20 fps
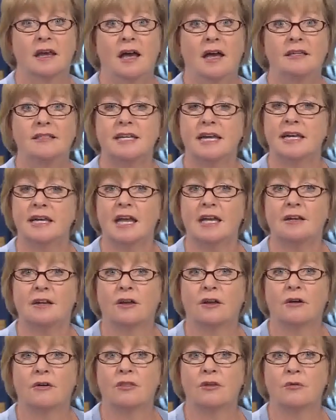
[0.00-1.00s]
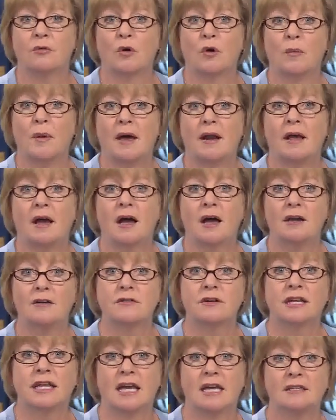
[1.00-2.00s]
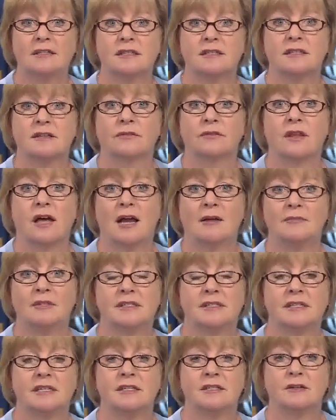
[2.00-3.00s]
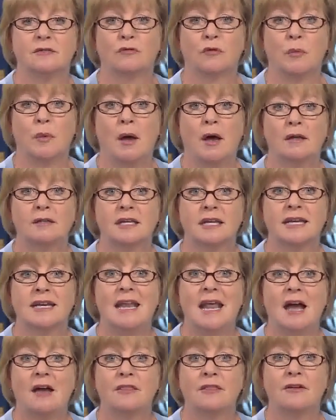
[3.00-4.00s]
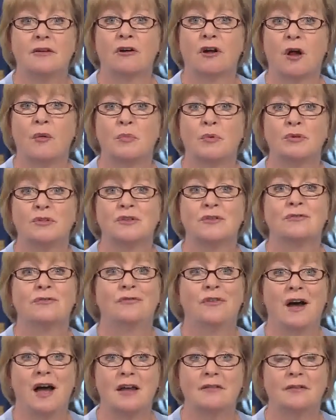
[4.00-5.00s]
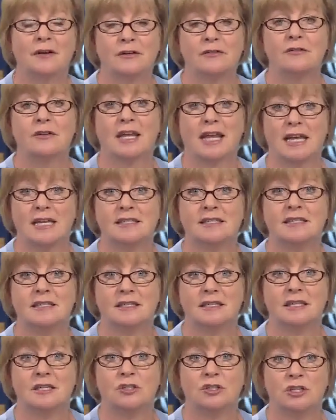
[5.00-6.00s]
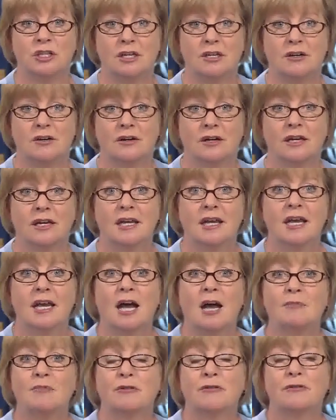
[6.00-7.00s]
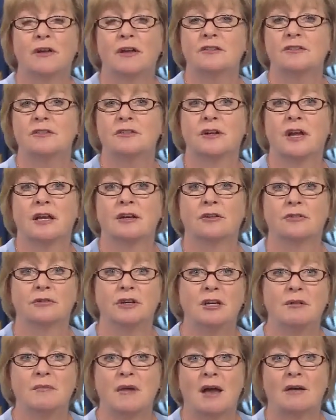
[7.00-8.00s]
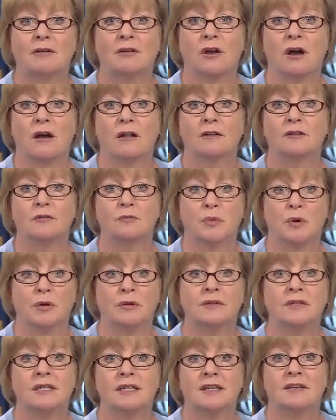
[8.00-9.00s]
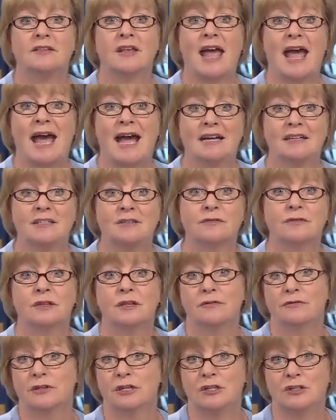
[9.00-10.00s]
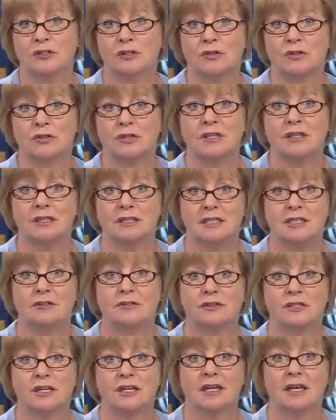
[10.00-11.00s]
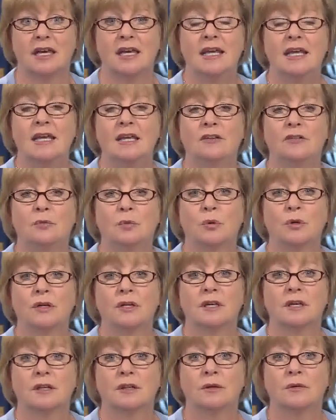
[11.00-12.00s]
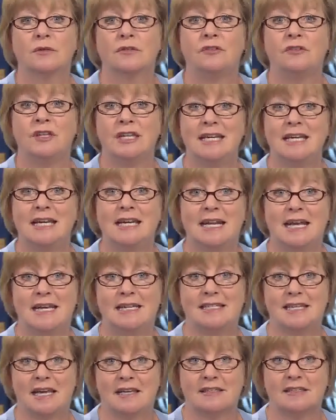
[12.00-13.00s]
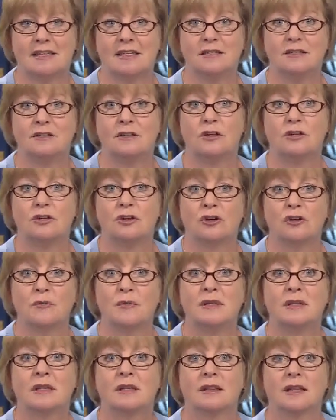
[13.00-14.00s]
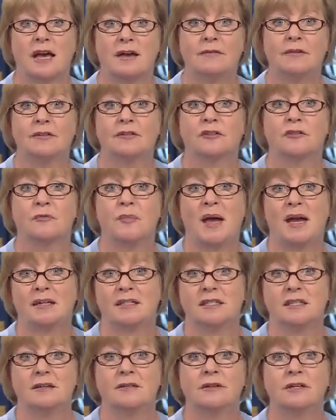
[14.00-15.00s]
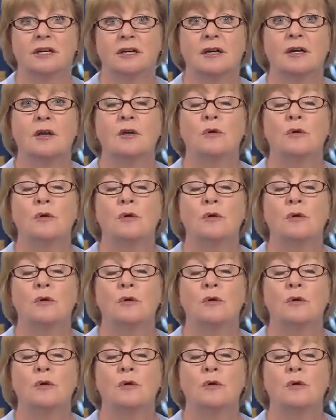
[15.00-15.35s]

A decade ago, there were about 100 cases of Lyme disease in Vermont. Now there are upwards of 500 cases each year. A professor at Green Mountain College in Poultney is actively researching the deer tick. His work includes DNA testing to determine the levels of bacteria